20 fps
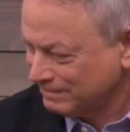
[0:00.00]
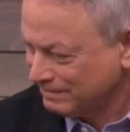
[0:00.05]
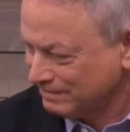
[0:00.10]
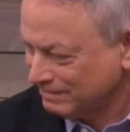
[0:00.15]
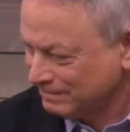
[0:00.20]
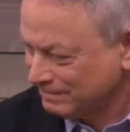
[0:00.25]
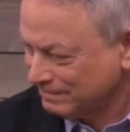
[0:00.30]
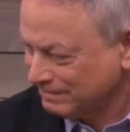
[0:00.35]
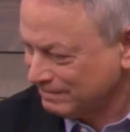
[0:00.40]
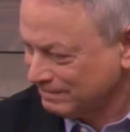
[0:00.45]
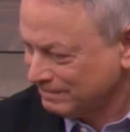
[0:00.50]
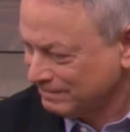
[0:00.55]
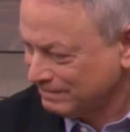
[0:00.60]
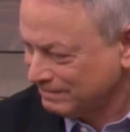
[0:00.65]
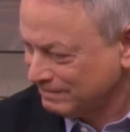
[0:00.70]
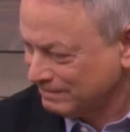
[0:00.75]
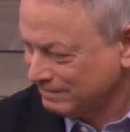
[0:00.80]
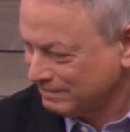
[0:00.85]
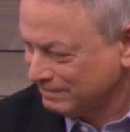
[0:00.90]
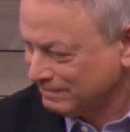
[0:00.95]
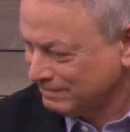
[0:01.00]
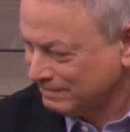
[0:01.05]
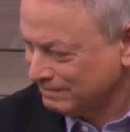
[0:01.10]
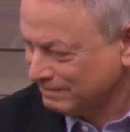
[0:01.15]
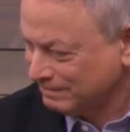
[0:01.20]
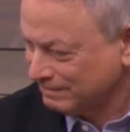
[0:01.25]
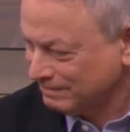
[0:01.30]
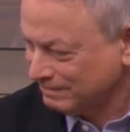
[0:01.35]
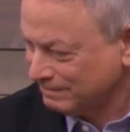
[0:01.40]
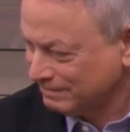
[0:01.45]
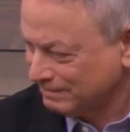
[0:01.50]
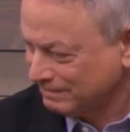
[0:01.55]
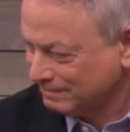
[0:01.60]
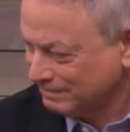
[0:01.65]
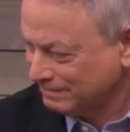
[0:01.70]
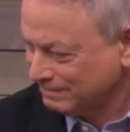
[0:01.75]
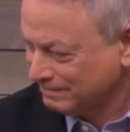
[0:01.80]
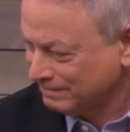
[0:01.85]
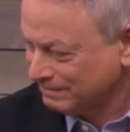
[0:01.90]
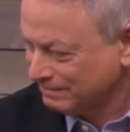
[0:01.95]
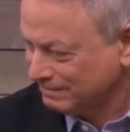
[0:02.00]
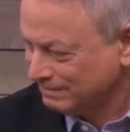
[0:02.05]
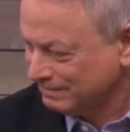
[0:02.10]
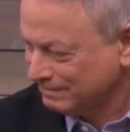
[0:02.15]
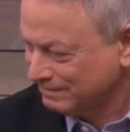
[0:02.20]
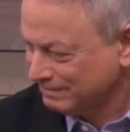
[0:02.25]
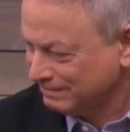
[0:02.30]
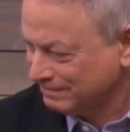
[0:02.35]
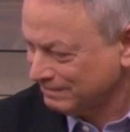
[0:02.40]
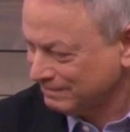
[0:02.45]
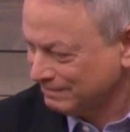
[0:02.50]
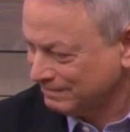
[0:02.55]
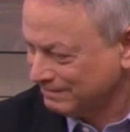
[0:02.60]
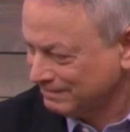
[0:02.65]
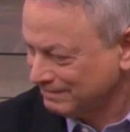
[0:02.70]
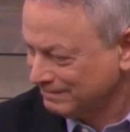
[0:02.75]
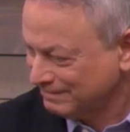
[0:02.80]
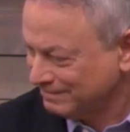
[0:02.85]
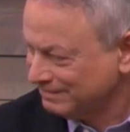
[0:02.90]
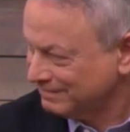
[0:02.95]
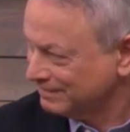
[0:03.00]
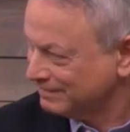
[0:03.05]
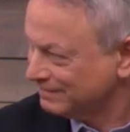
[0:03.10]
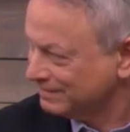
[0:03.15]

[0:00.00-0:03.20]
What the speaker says: (silent)